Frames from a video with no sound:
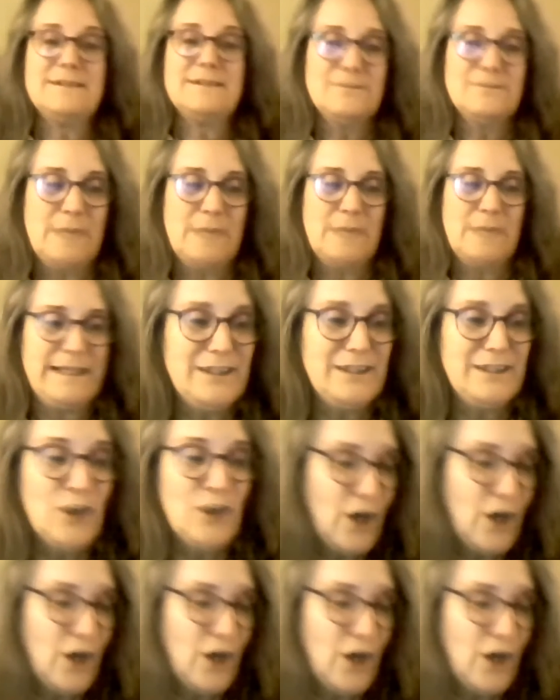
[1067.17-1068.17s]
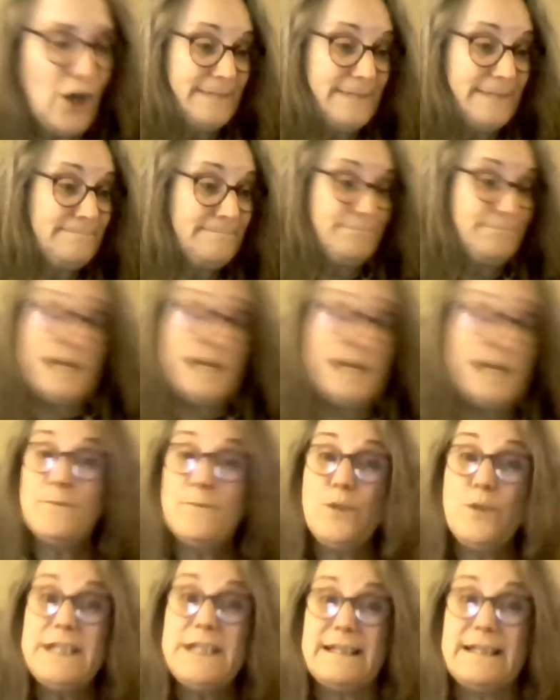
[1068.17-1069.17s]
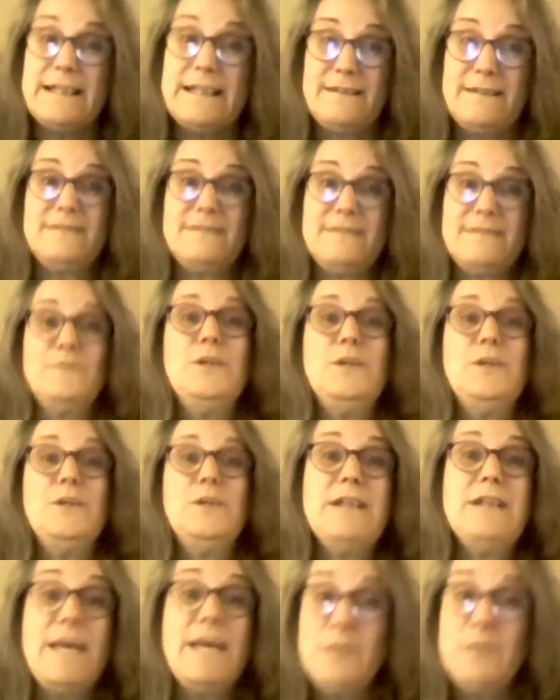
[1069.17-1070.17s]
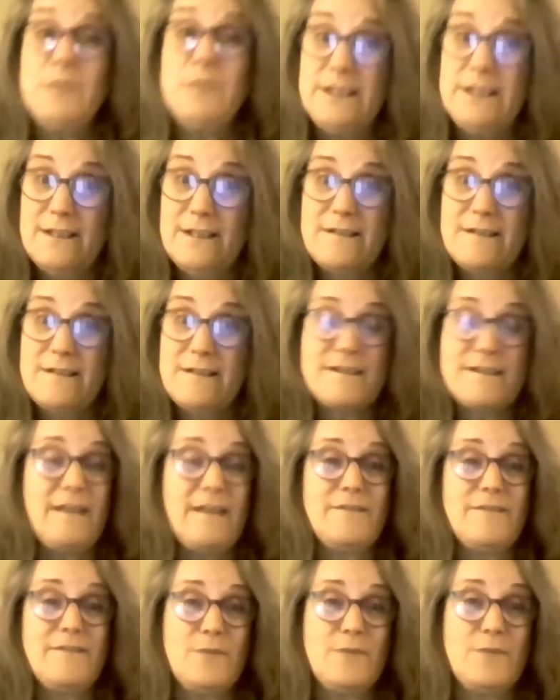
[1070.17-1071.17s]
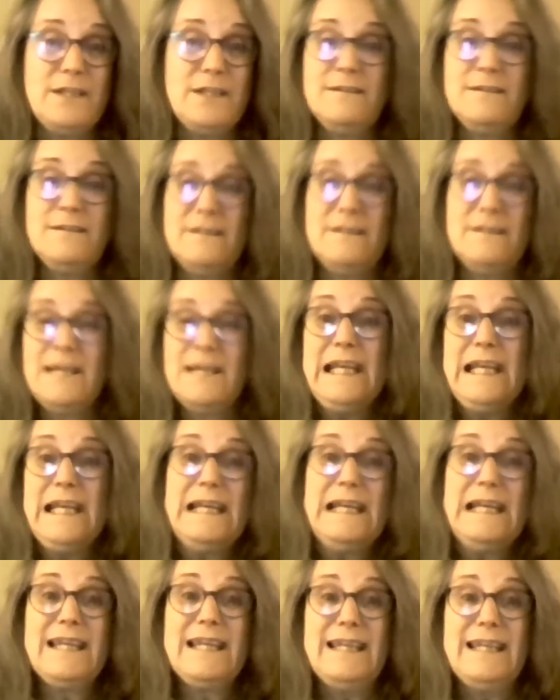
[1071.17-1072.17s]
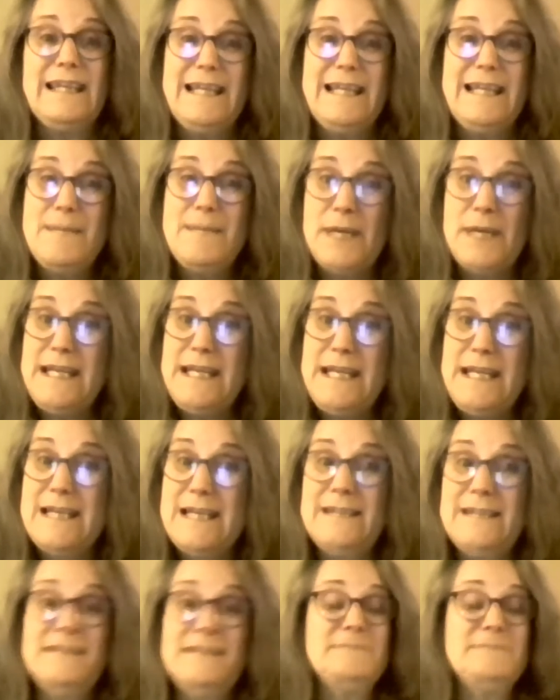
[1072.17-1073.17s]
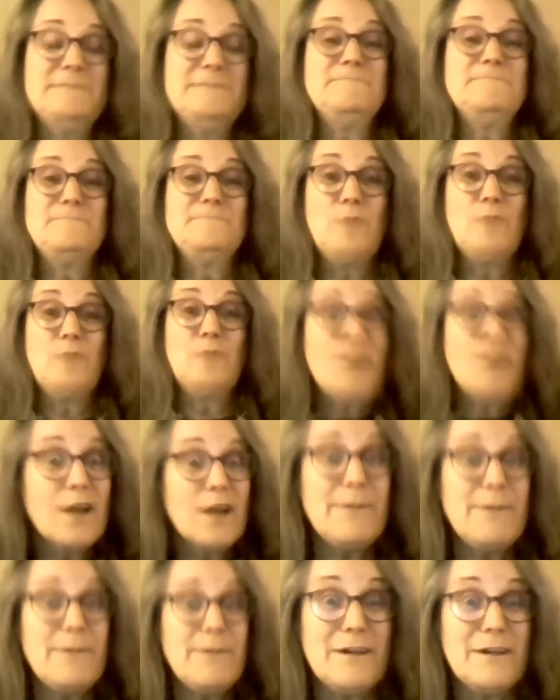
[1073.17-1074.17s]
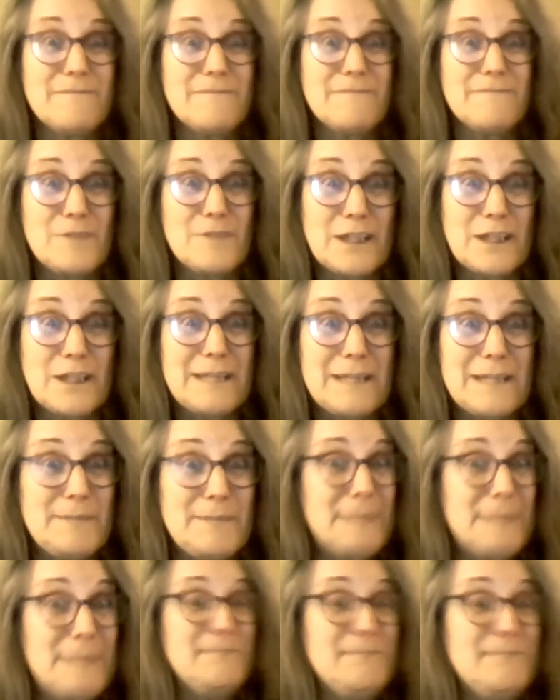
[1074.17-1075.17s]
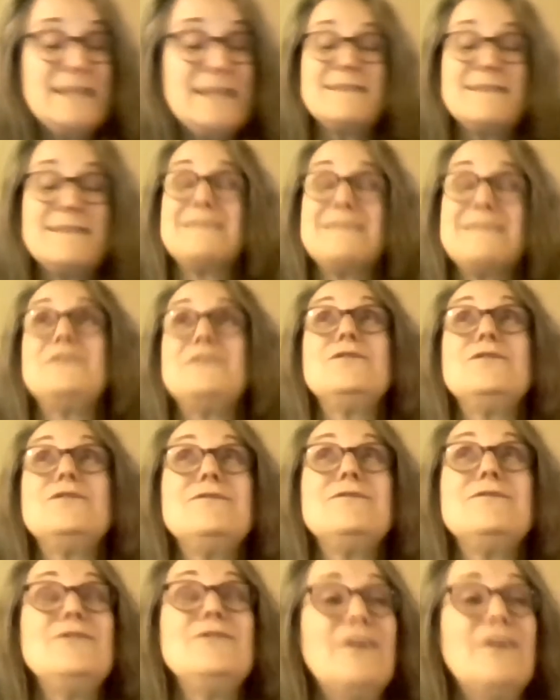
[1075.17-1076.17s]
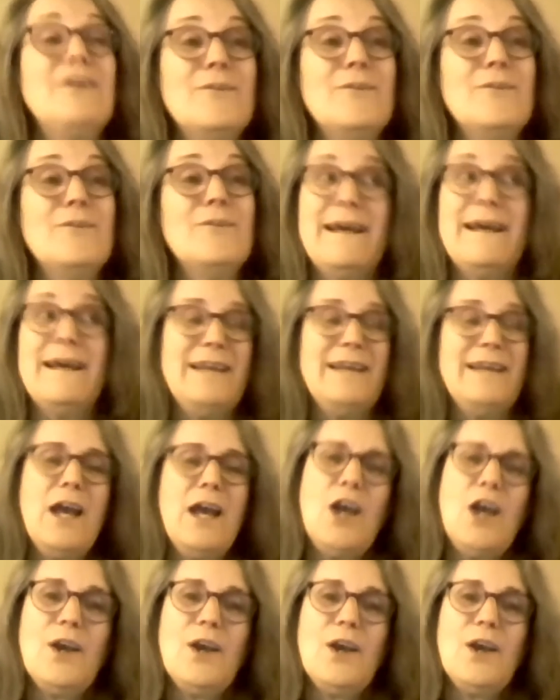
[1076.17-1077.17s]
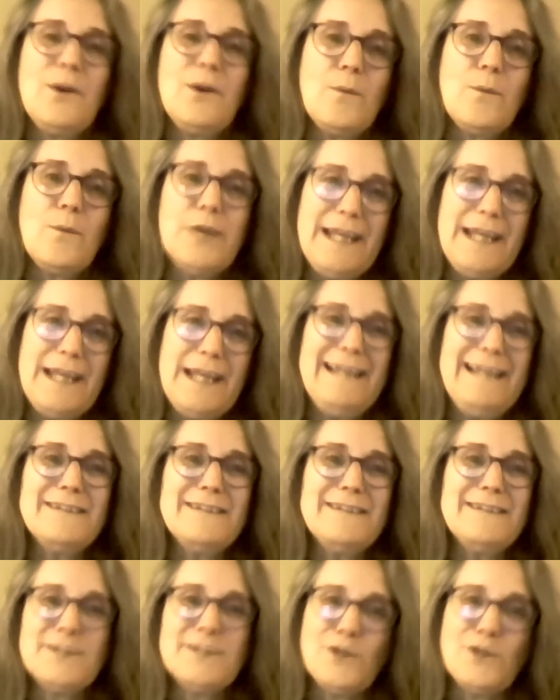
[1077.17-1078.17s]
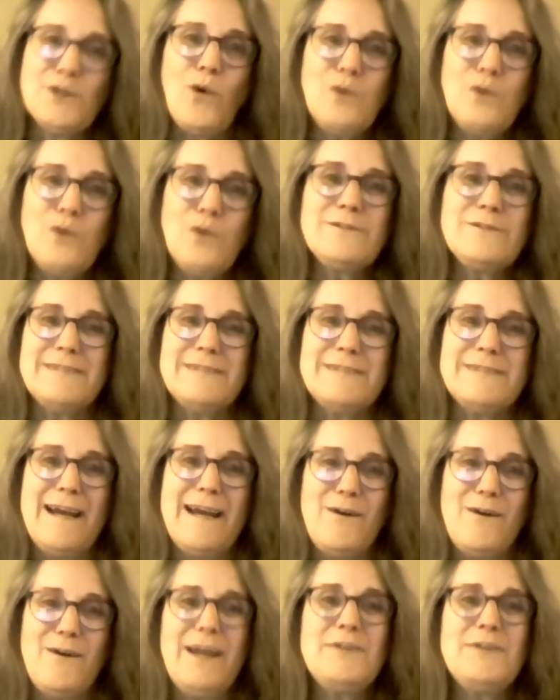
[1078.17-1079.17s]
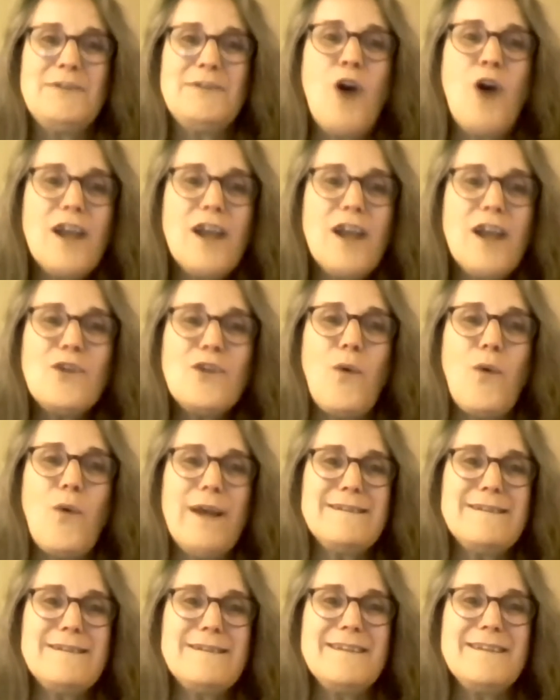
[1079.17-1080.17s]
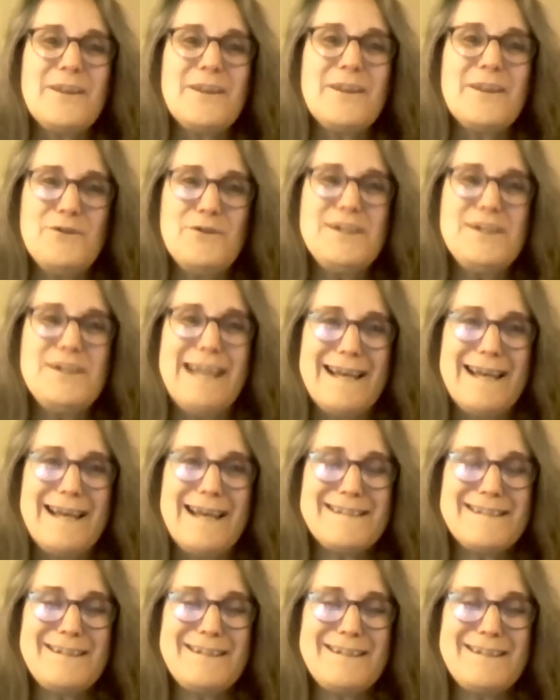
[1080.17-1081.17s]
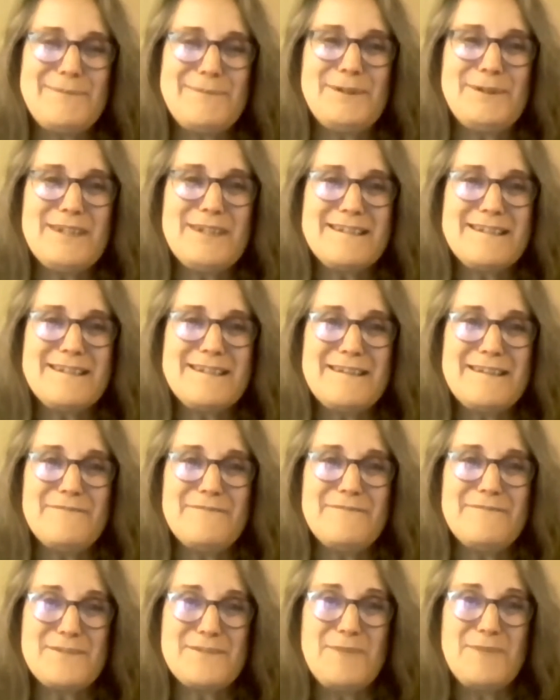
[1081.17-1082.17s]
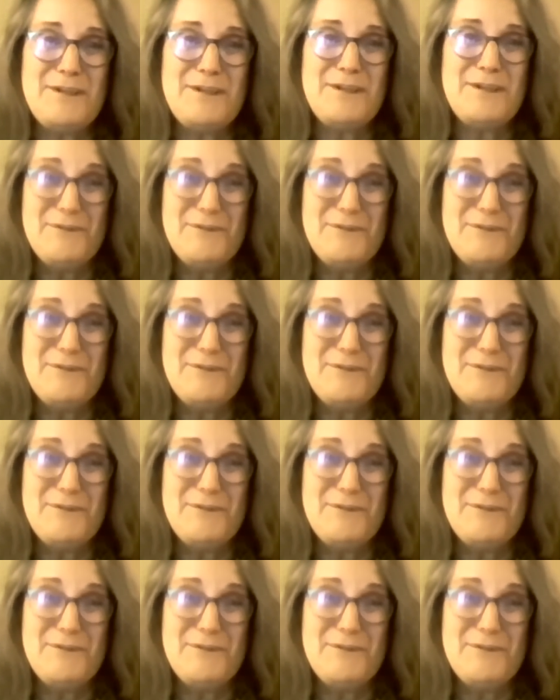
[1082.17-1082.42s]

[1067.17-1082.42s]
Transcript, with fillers: oh my God. But we did it. We, and we did it ourselves. We didn't get anybody in. We thought about it for a little bit because, oh man, we're getting a little older now and not quite as enthusiastic about this stuff as we